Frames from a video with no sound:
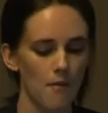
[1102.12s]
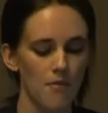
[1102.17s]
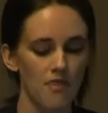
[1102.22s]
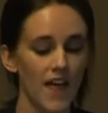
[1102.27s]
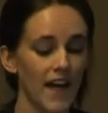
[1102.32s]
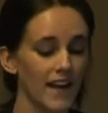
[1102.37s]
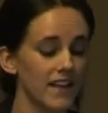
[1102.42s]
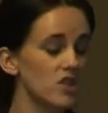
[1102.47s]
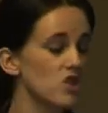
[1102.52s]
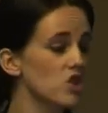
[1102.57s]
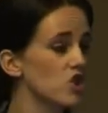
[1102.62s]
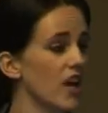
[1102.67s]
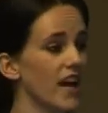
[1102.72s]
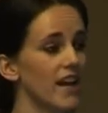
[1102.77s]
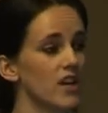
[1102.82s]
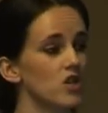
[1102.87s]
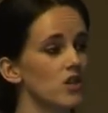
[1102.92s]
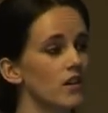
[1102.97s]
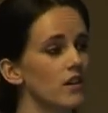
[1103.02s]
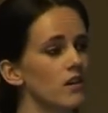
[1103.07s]
That is
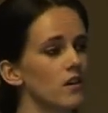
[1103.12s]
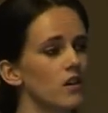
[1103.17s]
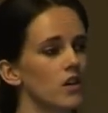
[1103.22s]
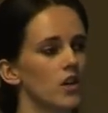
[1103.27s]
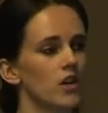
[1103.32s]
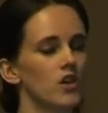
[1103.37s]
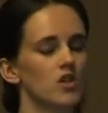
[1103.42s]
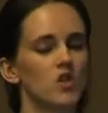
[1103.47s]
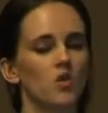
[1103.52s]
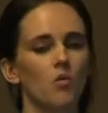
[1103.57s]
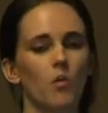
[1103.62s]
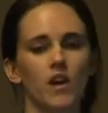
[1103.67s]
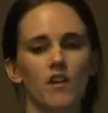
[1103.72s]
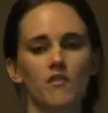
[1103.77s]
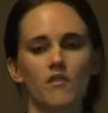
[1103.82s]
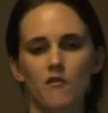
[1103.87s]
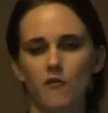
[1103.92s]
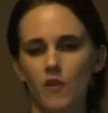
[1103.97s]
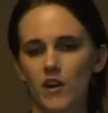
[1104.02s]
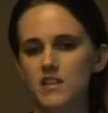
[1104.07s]
changing. So one of
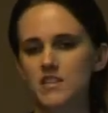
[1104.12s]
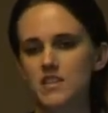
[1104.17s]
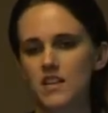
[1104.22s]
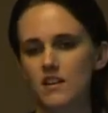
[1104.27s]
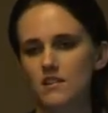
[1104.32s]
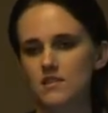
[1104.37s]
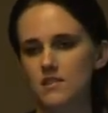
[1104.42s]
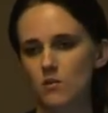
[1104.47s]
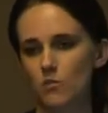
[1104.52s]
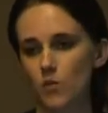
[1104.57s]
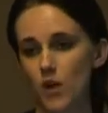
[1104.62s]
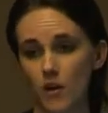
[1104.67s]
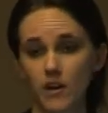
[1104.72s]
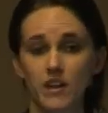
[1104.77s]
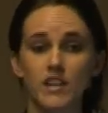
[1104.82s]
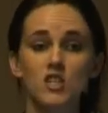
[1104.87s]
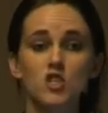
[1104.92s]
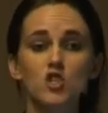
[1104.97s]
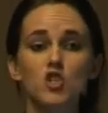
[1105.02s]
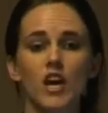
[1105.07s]
the frontiers where it
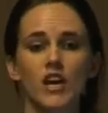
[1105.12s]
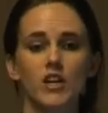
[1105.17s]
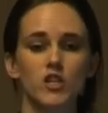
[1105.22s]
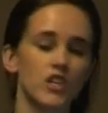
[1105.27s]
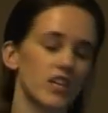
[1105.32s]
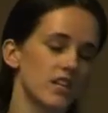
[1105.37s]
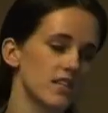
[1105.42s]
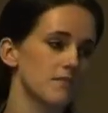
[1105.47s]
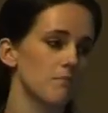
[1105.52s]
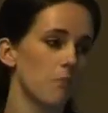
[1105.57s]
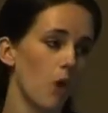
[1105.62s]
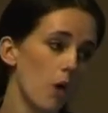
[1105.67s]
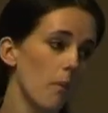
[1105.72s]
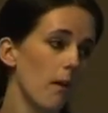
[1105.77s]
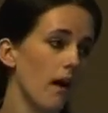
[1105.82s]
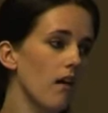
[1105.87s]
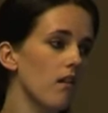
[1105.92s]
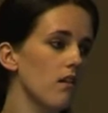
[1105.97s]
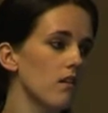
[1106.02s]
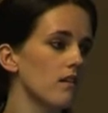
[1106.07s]
is changing is
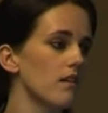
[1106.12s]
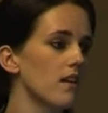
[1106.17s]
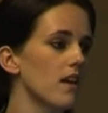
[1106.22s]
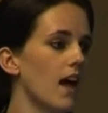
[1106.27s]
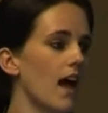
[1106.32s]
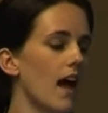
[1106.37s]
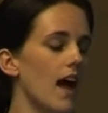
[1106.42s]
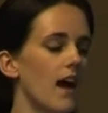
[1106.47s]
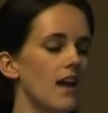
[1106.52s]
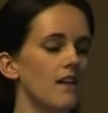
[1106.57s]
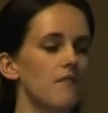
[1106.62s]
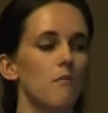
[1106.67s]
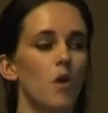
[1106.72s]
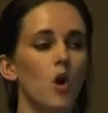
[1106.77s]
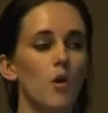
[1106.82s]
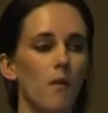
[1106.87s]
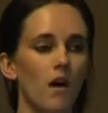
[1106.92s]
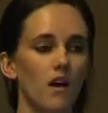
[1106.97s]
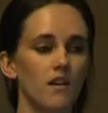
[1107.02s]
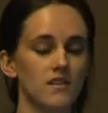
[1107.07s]
mobile, and
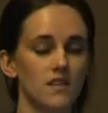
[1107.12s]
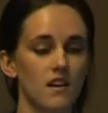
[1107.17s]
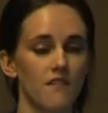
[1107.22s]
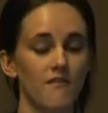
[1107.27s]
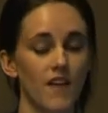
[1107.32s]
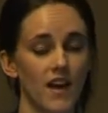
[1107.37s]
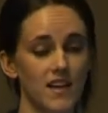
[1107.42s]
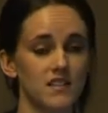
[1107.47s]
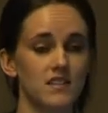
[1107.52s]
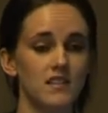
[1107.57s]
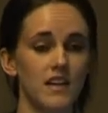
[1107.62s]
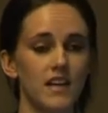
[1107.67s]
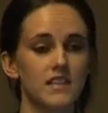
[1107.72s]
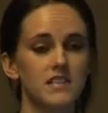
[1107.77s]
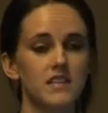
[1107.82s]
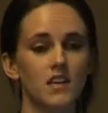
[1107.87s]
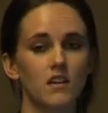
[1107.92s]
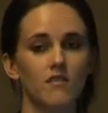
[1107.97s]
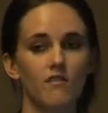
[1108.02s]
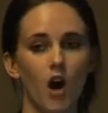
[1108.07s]
mobile is a
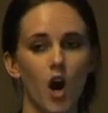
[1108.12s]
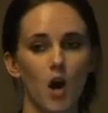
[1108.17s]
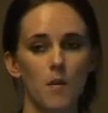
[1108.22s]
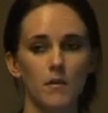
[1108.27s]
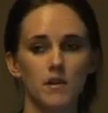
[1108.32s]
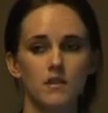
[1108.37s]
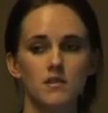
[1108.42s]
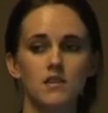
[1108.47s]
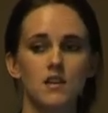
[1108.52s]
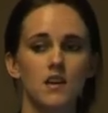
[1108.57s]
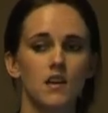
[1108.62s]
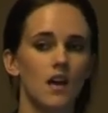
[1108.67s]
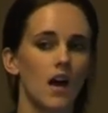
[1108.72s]
fascinating environment.